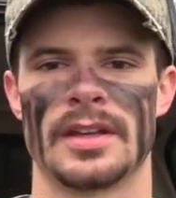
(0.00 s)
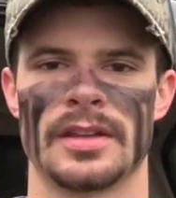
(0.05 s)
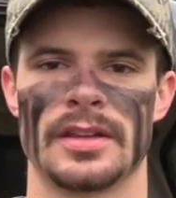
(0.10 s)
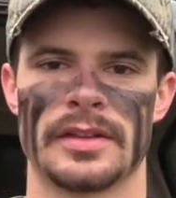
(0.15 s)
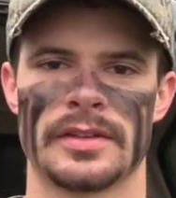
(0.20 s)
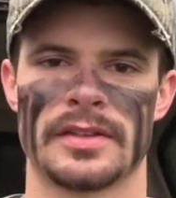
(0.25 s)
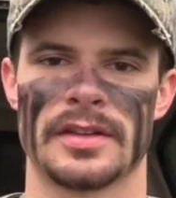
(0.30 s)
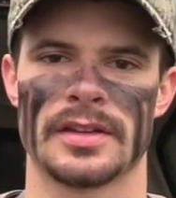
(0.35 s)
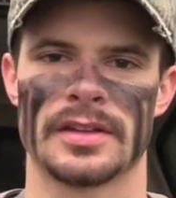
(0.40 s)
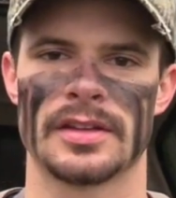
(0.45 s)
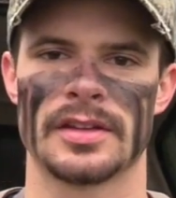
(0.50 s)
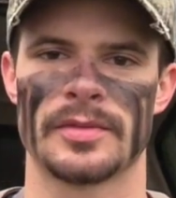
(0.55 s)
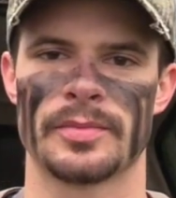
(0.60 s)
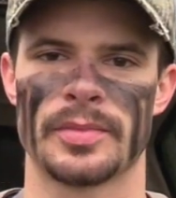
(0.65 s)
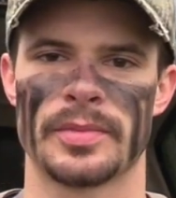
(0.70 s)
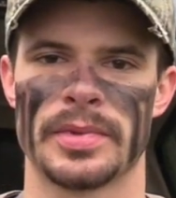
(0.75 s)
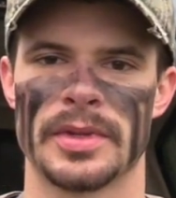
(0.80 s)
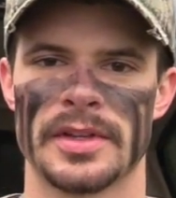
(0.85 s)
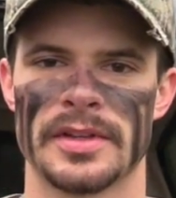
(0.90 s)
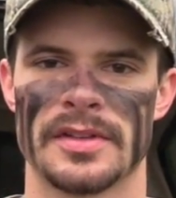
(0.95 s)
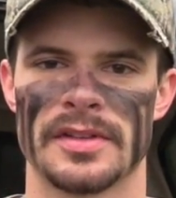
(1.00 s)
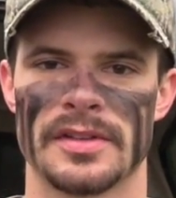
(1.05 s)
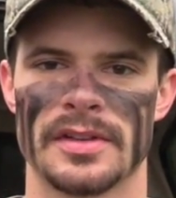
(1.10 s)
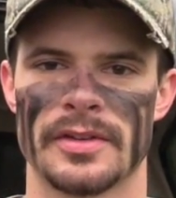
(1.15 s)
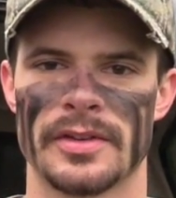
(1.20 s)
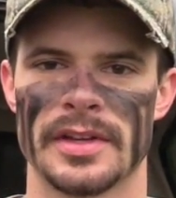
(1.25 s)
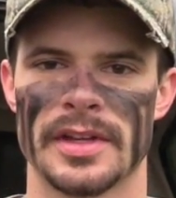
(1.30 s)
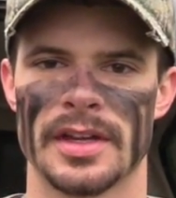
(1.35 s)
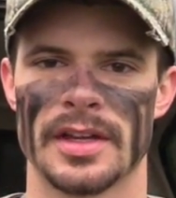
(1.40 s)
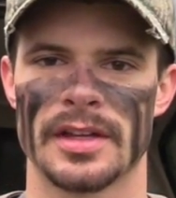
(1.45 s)
looks like this place has
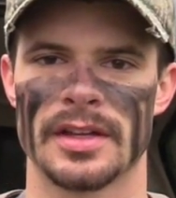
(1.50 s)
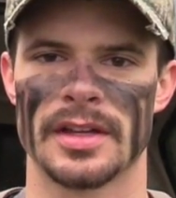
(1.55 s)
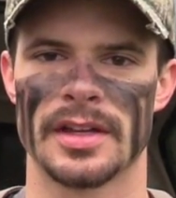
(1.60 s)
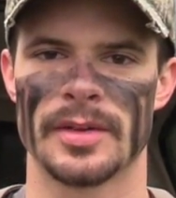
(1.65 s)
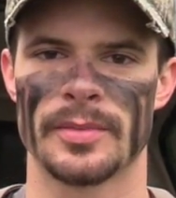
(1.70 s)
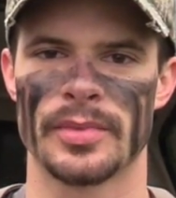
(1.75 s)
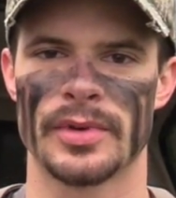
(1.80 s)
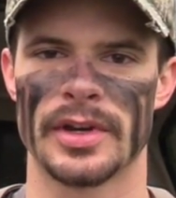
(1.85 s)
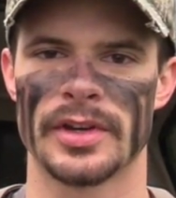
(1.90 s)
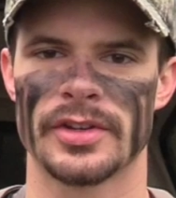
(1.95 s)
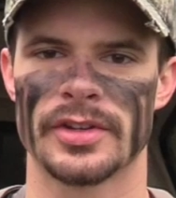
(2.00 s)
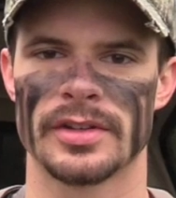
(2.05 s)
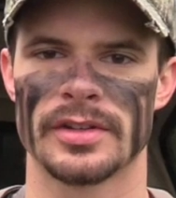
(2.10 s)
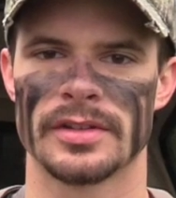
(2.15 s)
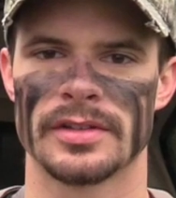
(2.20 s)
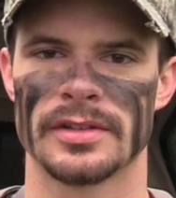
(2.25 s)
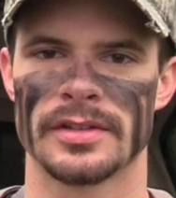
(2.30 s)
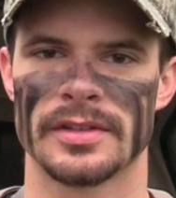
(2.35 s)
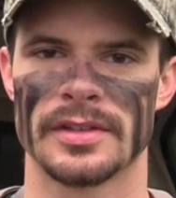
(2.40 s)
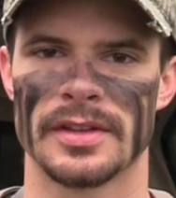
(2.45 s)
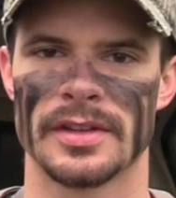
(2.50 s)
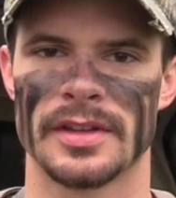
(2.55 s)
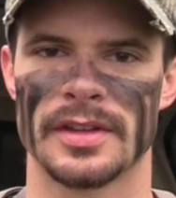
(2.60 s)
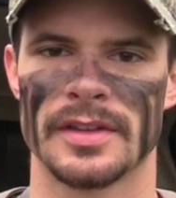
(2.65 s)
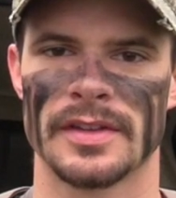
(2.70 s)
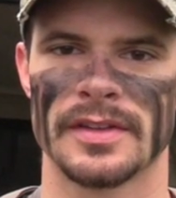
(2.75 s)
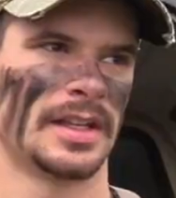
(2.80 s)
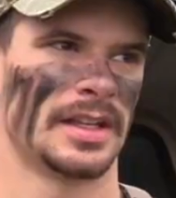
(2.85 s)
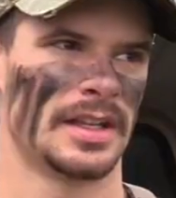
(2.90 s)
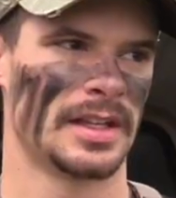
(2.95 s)
already had a lot of pressure.
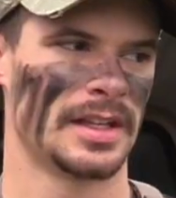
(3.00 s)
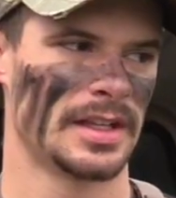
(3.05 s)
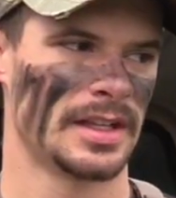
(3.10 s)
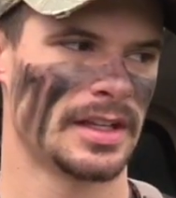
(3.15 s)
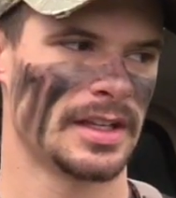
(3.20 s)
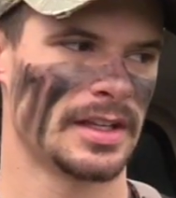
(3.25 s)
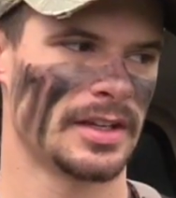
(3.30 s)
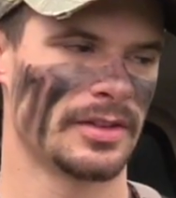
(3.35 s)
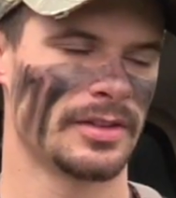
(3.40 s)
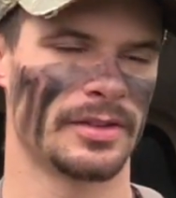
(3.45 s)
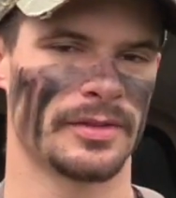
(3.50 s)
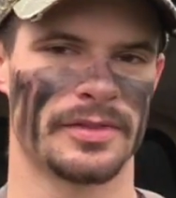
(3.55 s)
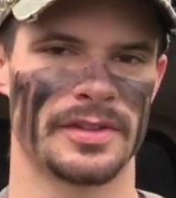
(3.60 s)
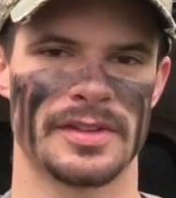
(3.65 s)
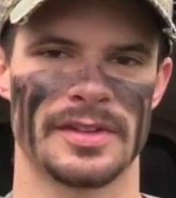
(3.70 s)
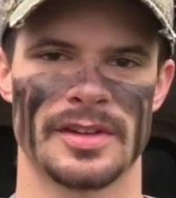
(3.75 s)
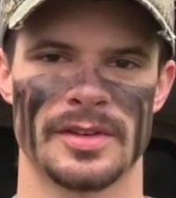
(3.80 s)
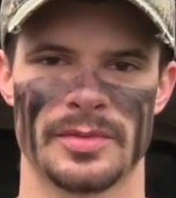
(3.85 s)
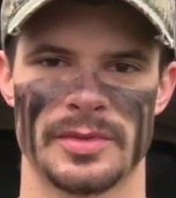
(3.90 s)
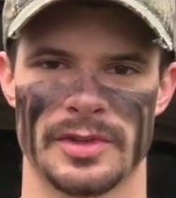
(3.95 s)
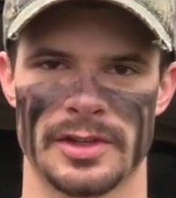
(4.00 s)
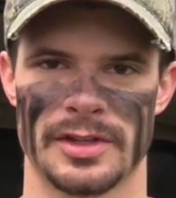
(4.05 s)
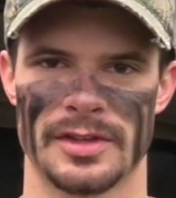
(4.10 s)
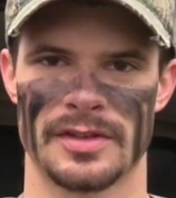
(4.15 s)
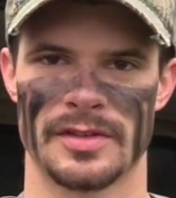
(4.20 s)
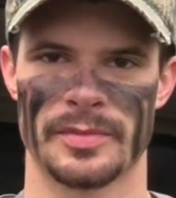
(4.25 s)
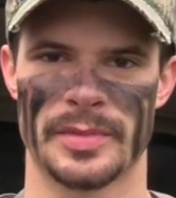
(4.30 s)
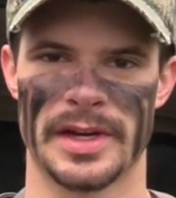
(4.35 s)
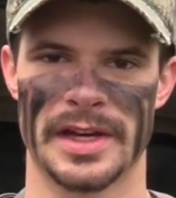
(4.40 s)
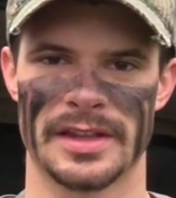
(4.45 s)
I don't know if this is going to be a good
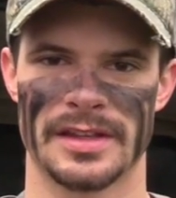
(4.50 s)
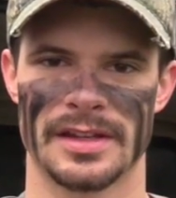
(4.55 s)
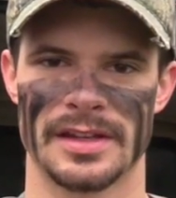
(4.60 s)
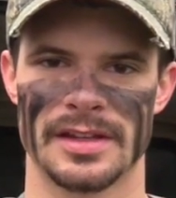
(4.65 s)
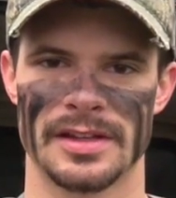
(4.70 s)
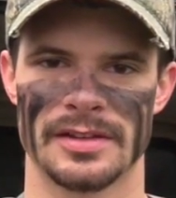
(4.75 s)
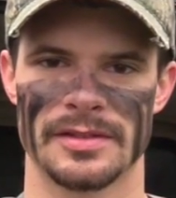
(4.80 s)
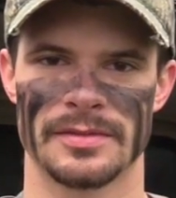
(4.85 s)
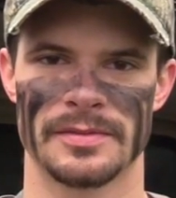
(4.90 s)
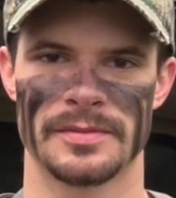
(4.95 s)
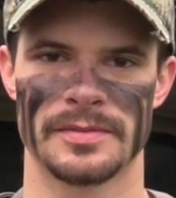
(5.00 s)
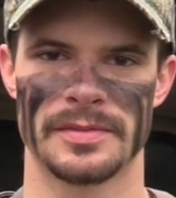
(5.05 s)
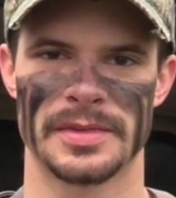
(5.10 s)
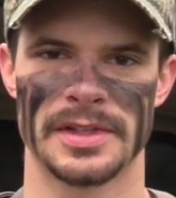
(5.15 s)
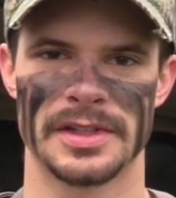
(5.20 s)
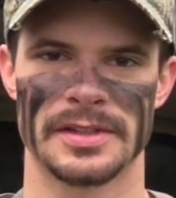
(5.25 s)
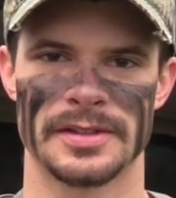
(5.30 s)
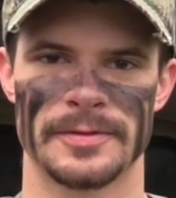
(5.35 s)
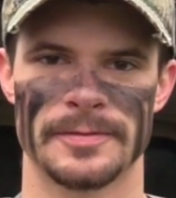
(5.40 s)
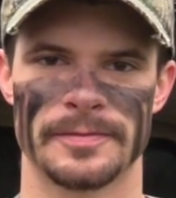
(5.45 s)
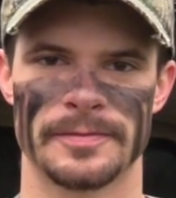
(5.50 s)
spot today, but